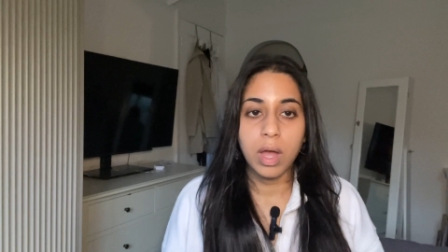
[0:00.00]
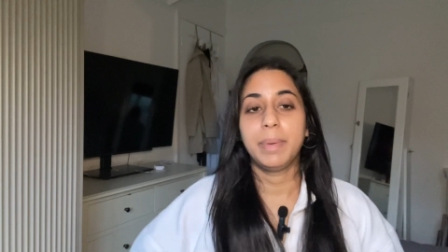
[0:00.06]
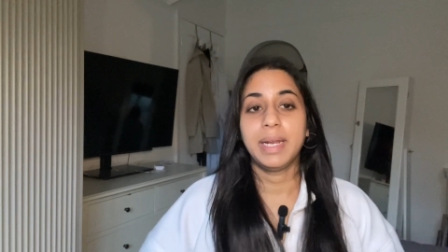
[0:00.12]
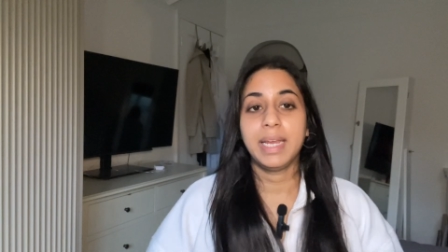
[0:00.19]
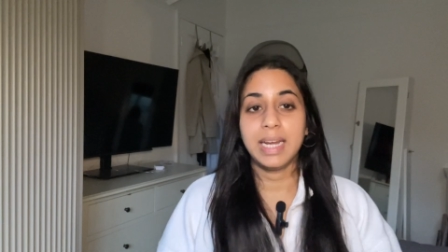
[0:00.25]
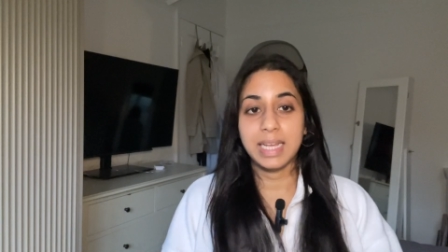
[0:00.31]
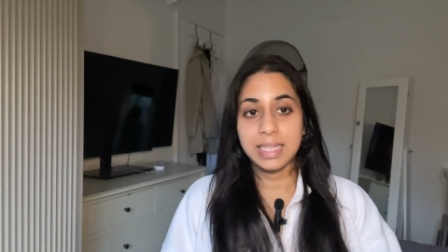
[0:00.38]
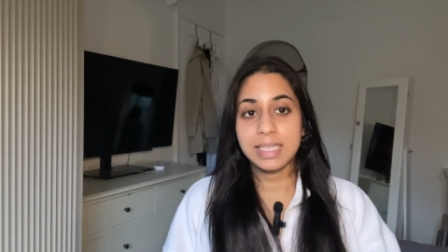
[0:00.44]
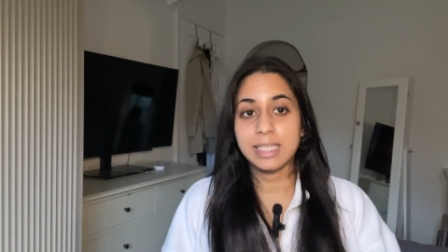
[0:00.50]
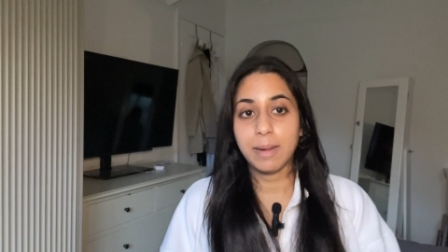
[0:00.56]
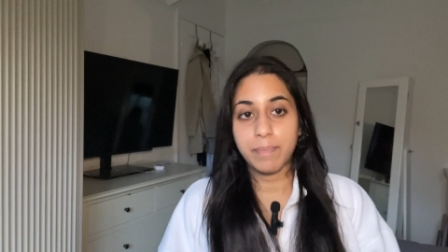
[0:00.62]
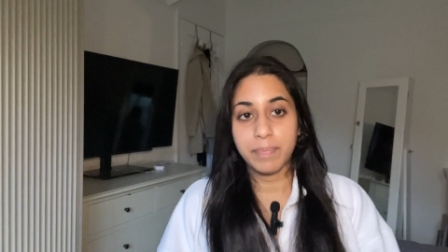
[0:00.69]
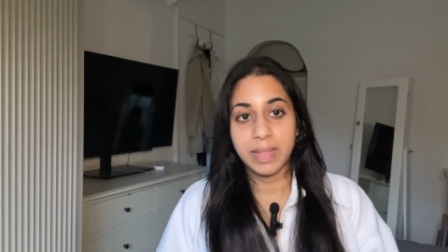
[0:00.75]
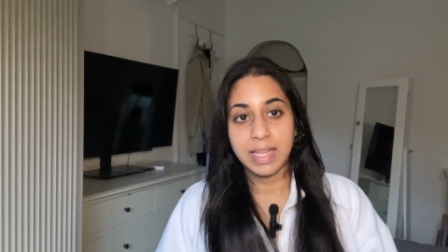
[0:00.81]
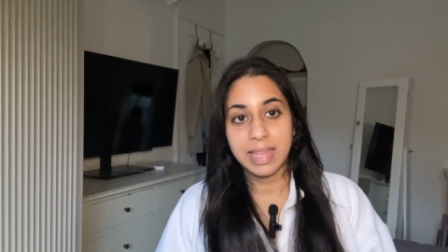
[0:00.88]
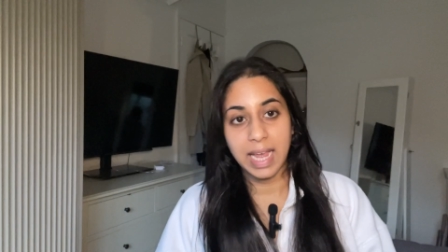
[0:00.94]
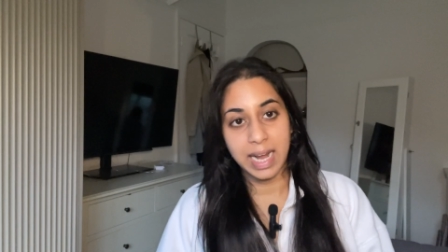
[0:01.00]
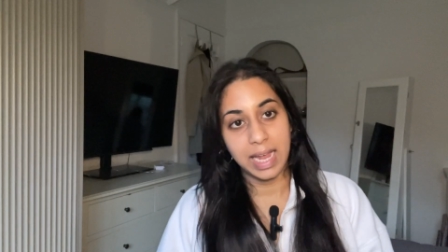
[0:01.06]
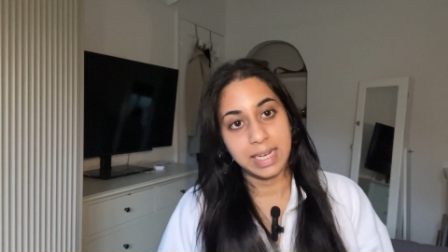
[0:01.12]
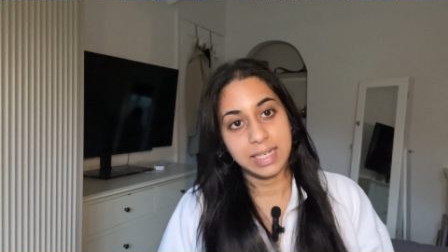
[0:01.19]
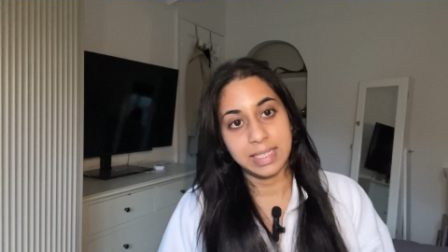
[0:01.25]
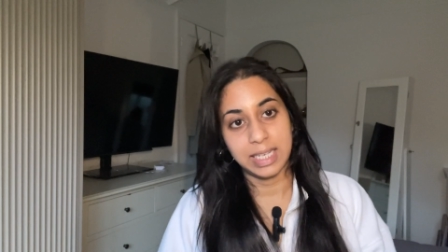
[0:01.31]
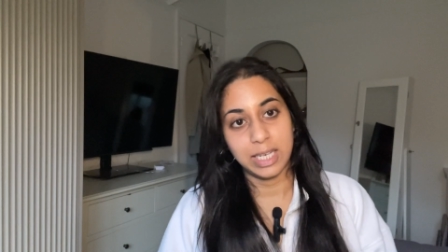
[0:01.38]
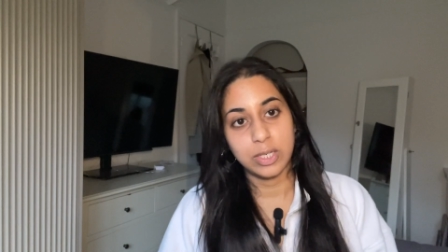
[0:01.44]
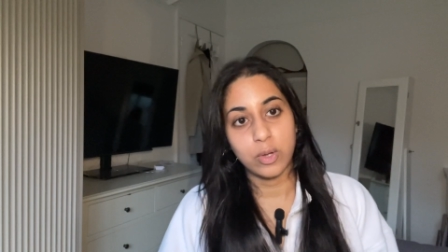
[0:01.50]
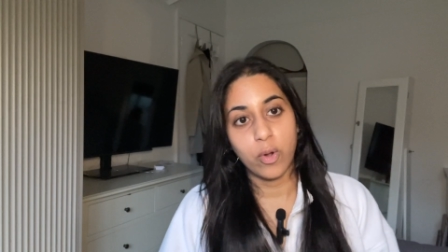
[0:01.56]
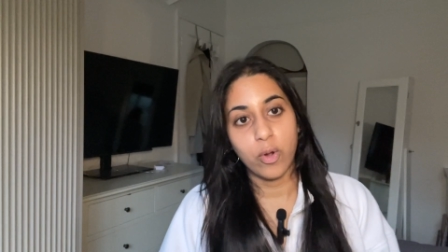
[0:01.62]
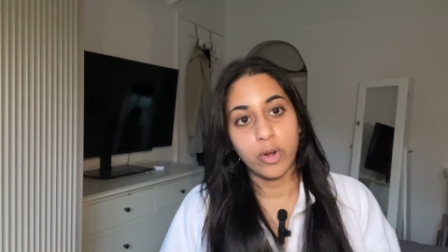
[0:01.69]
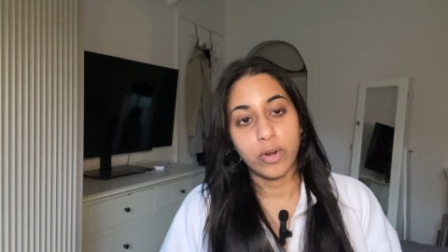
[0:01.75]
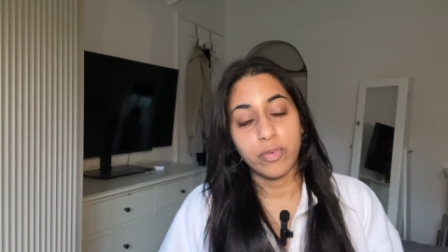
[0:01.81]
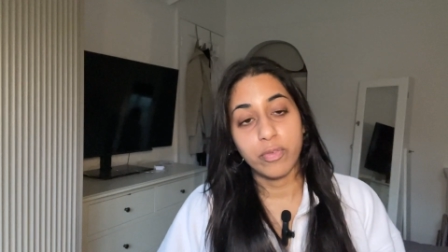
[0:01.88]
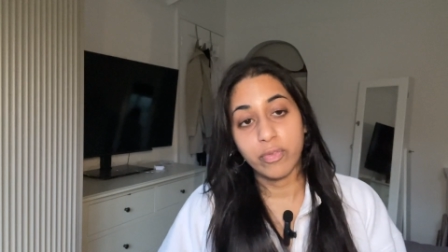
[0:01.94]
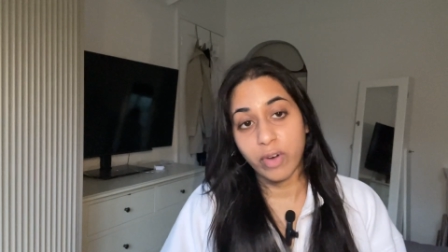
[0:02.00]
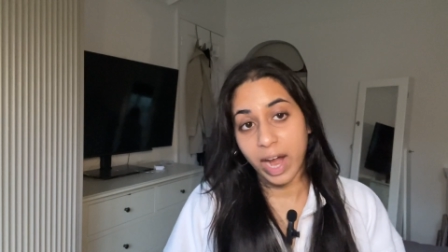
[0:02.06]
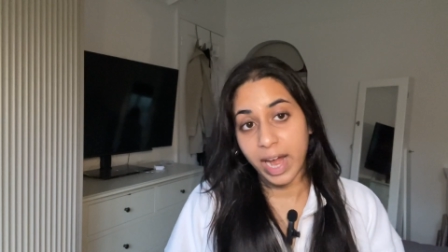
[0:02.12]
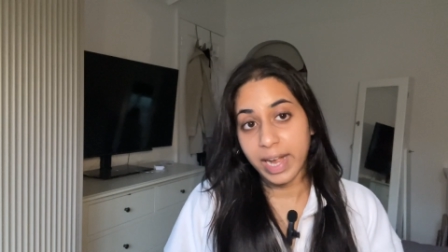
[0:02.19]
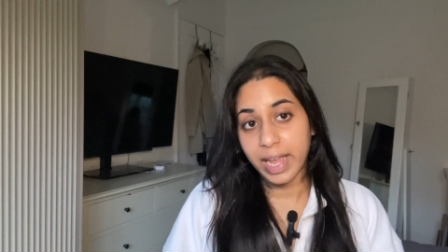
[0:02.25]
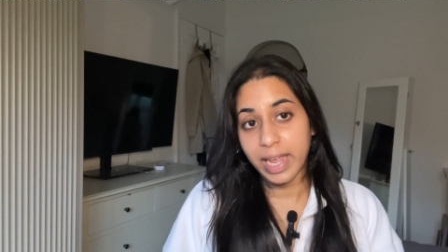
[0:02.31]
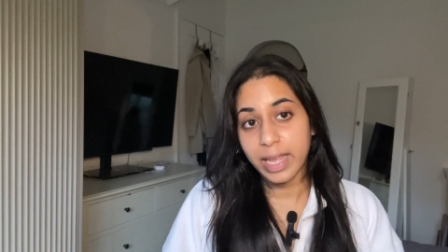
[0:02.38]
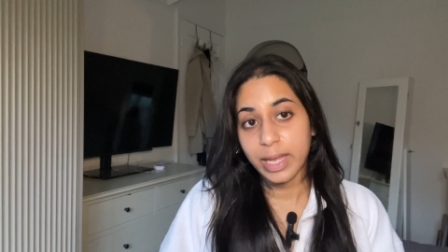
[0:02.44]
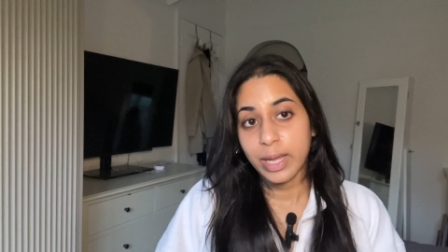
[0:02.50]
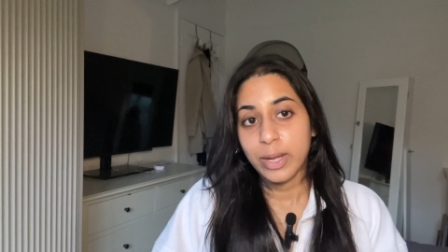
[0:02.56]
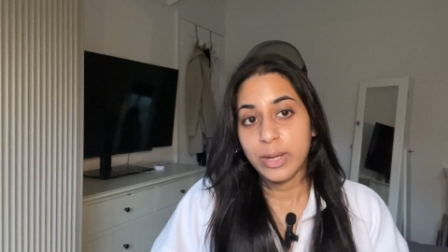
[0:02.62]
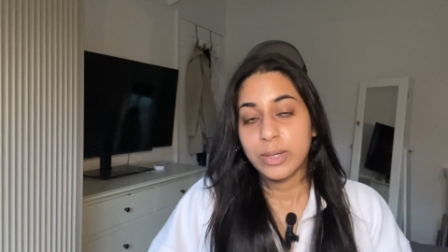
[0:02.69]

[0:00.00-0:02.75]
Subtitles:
but it is something that I did on Friday.